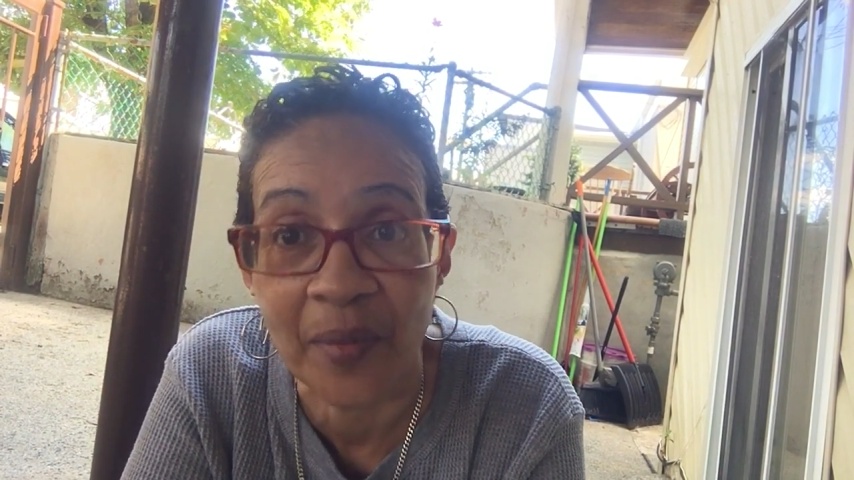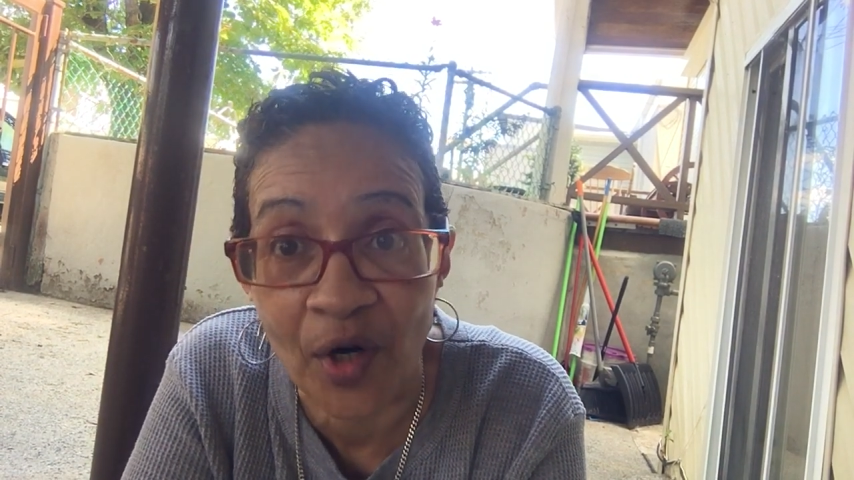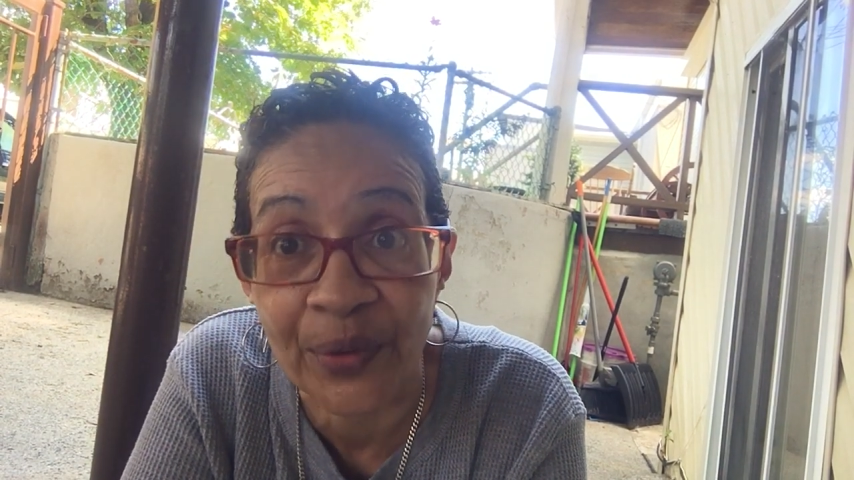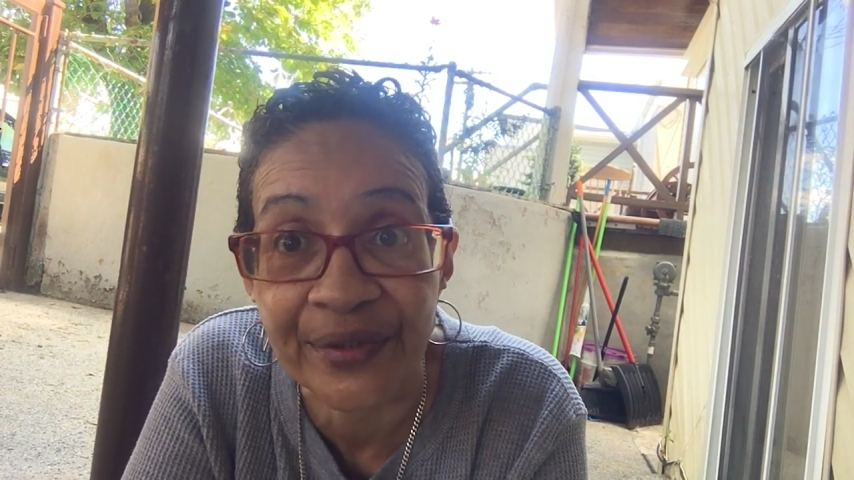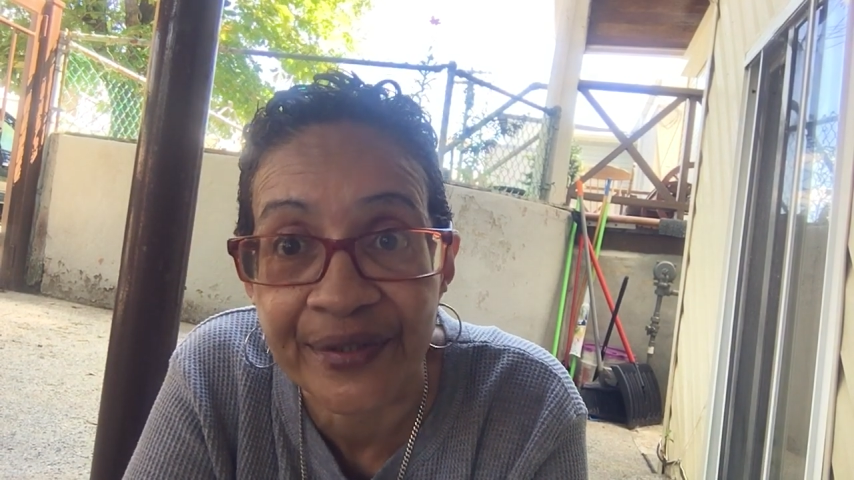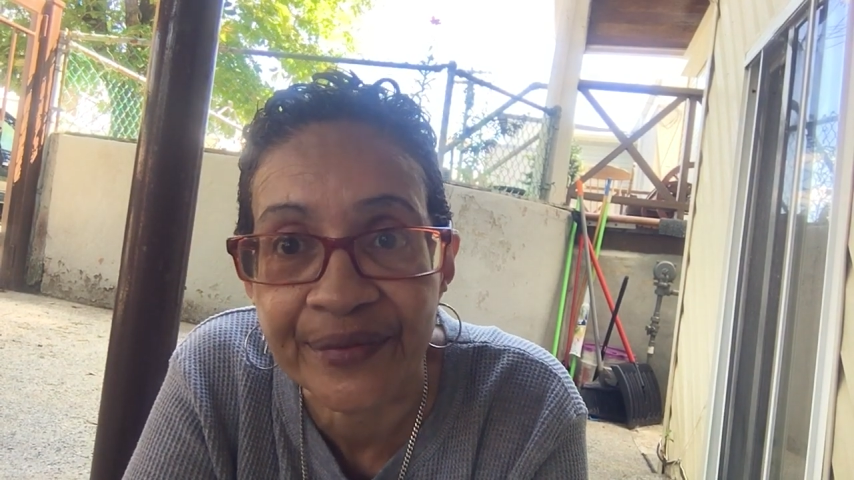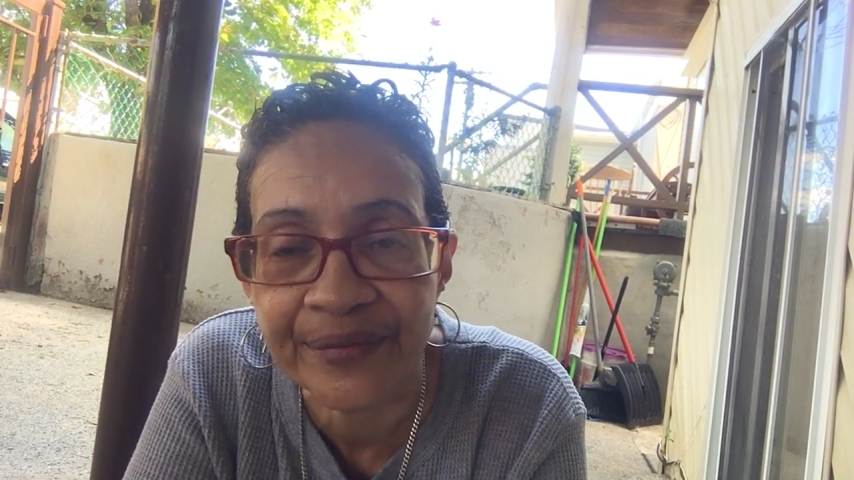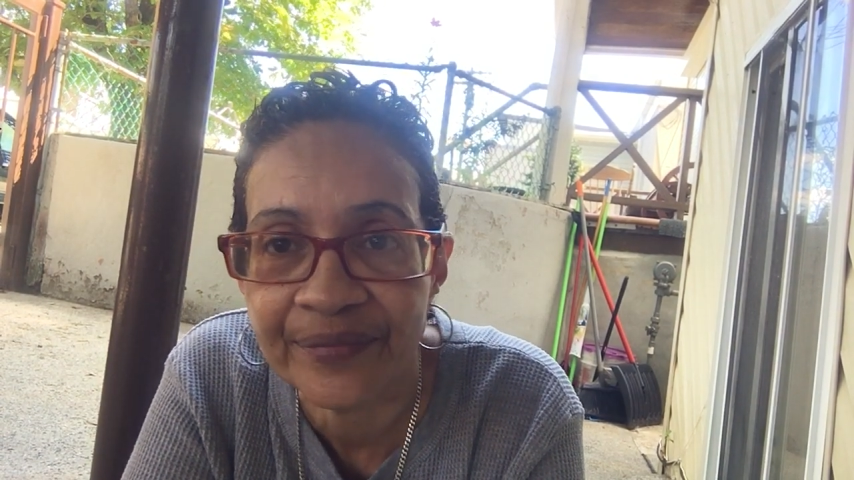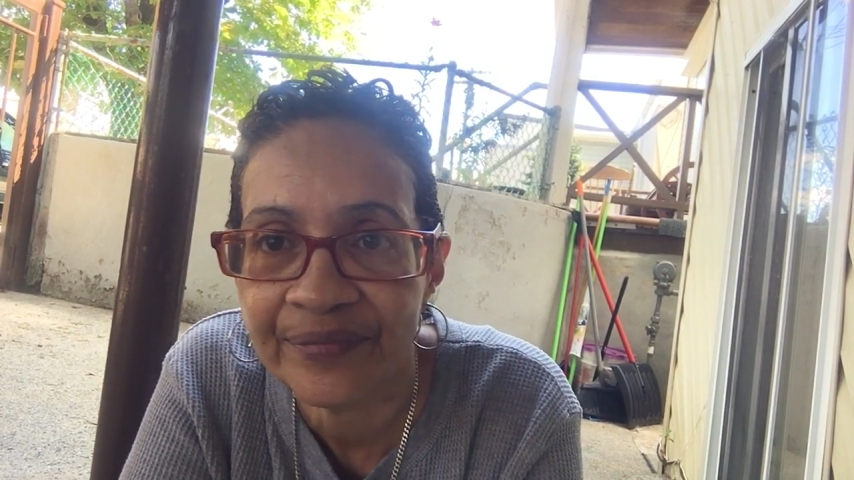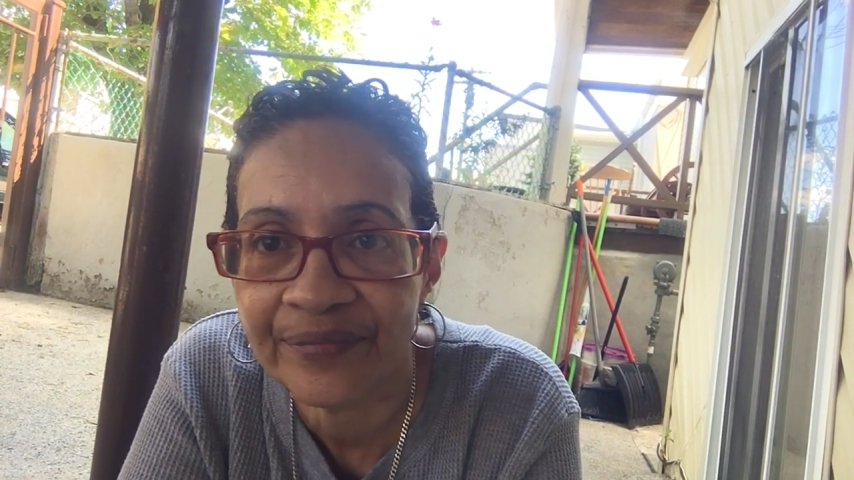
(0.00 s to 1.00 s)
borrowed it.
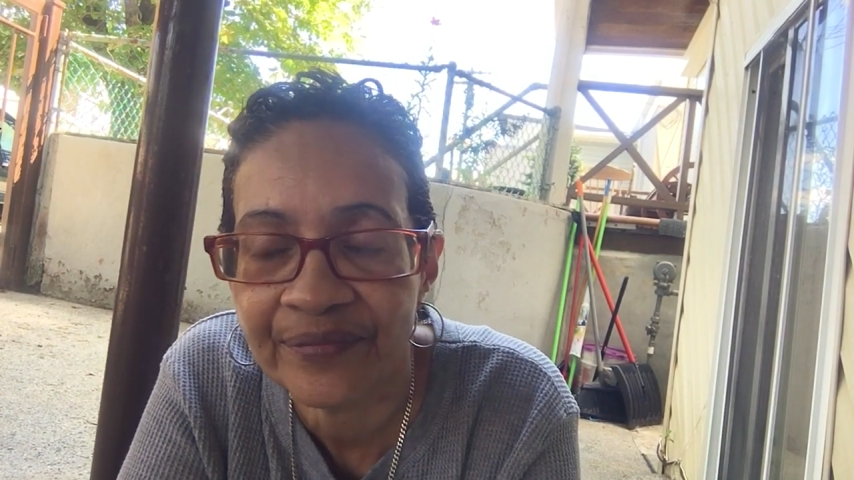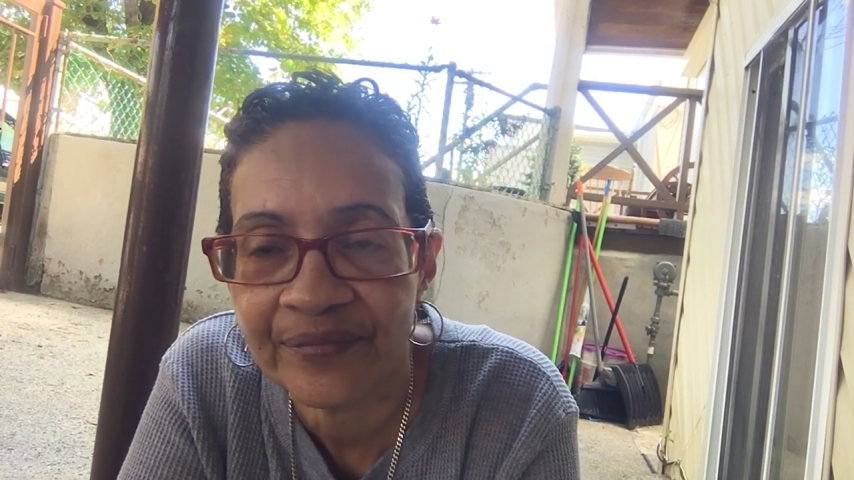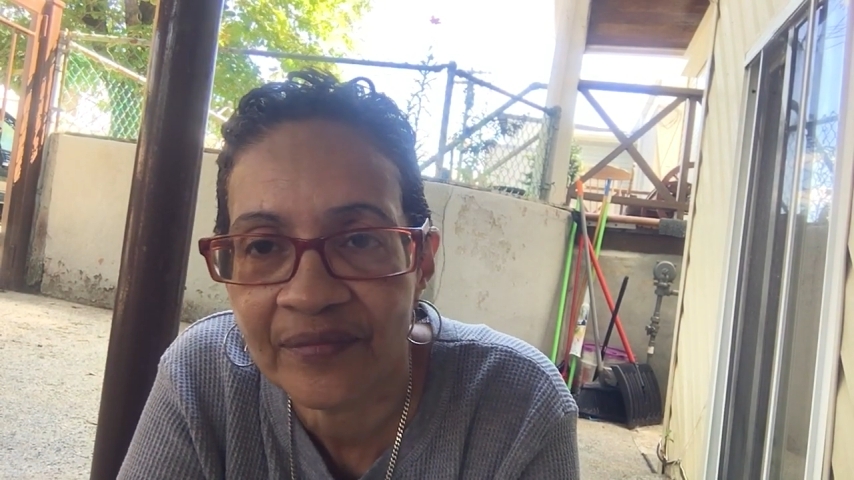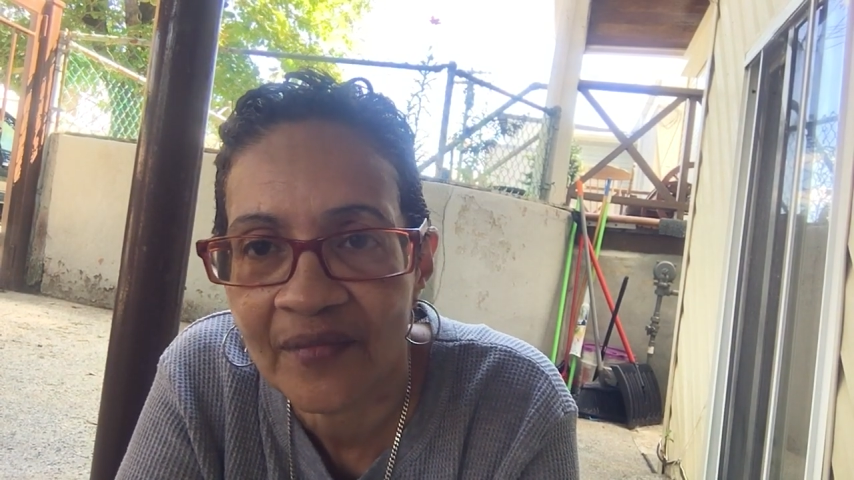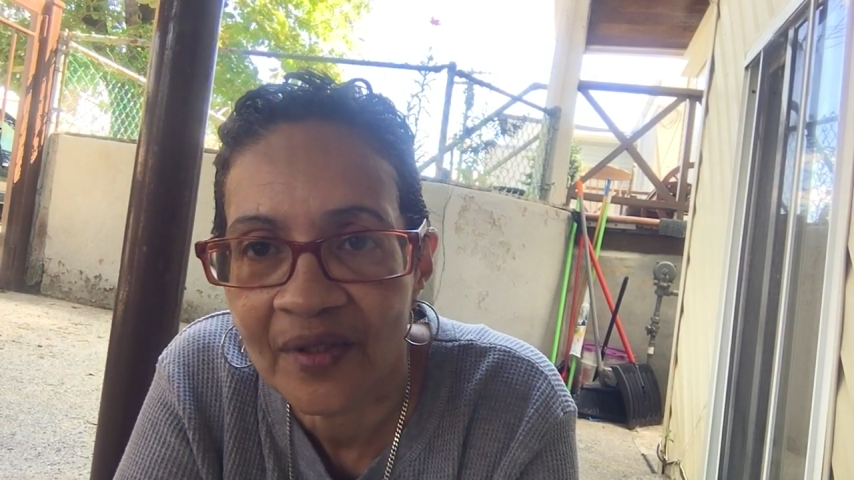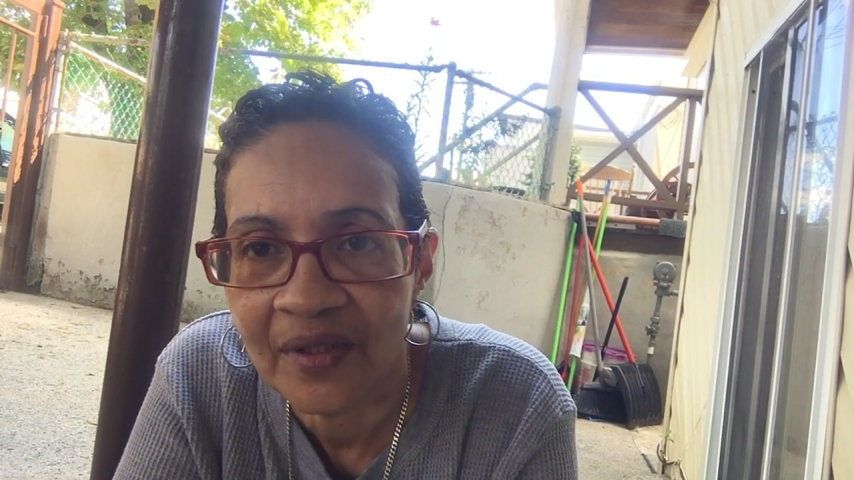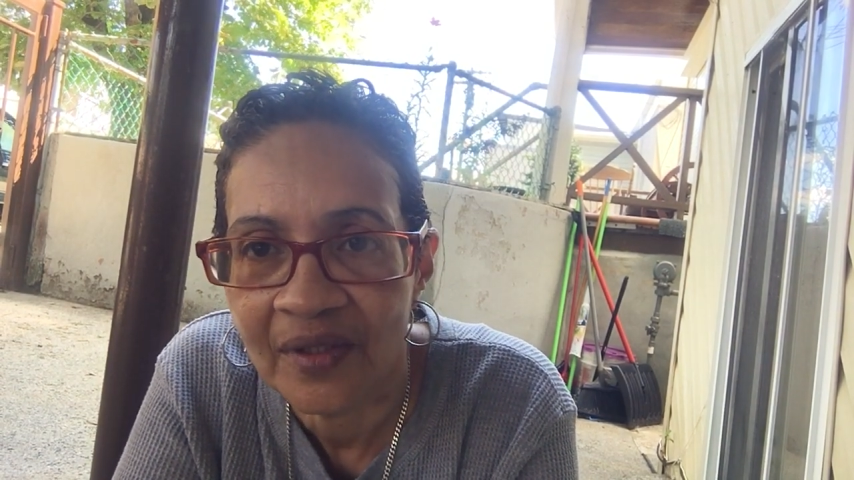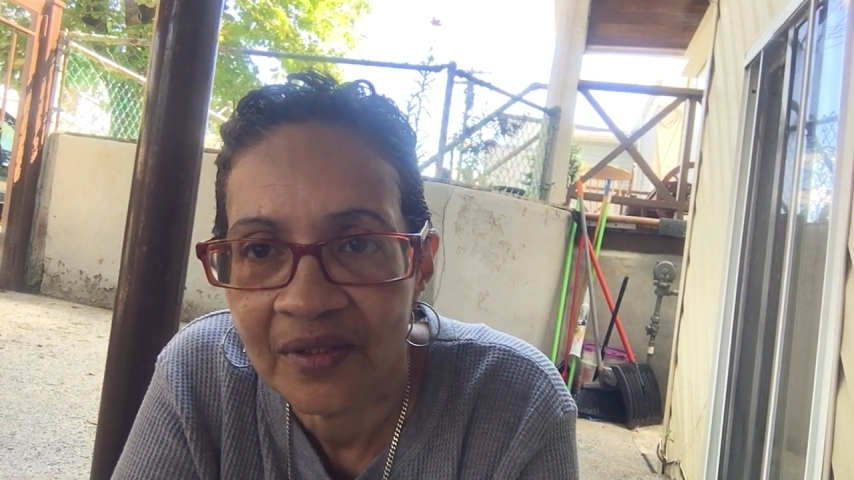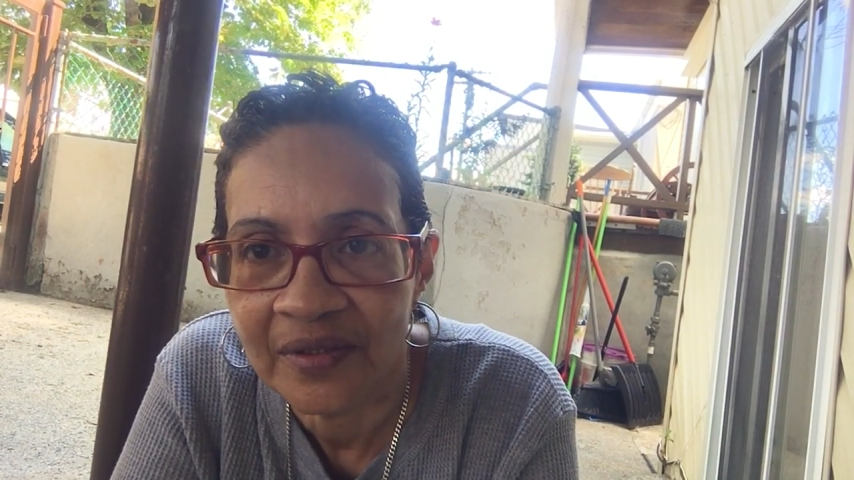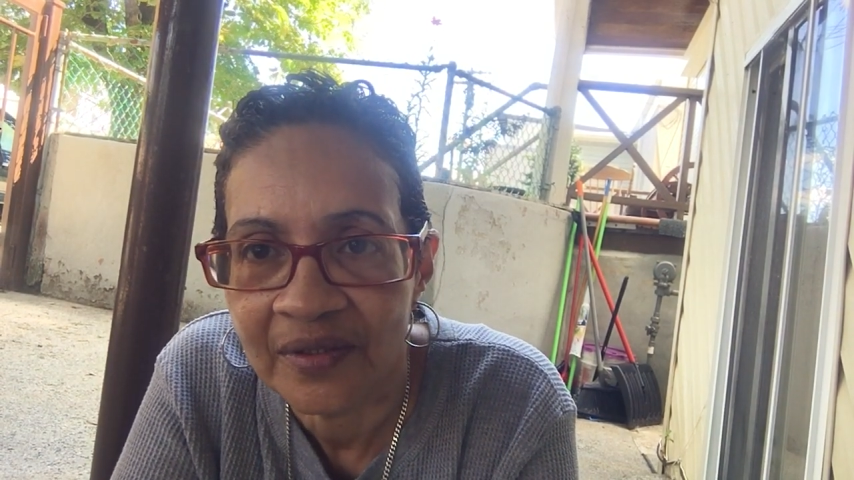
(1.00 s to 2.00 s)

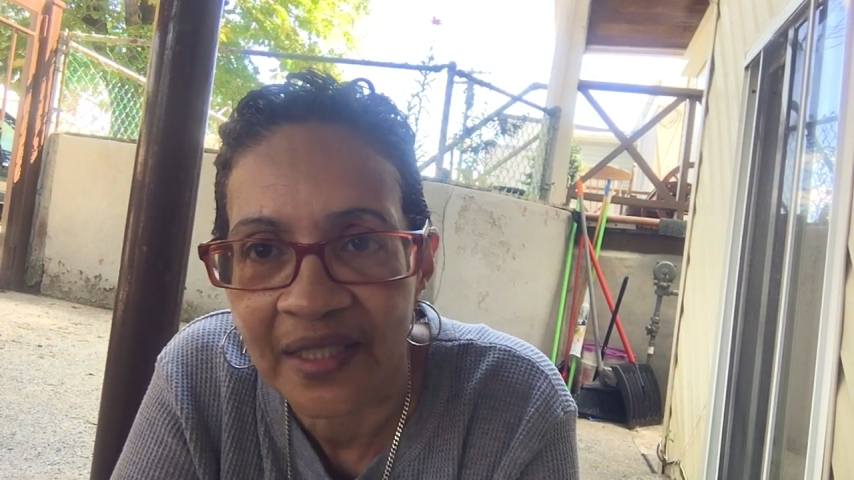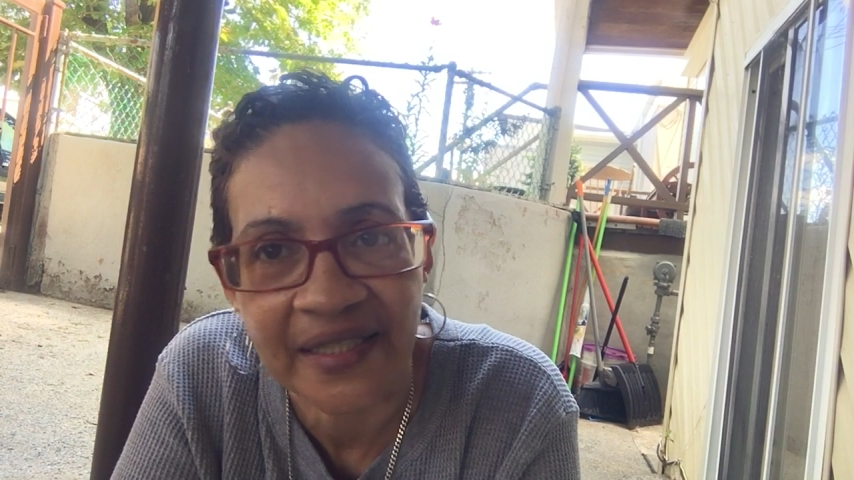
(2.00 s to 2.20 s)
I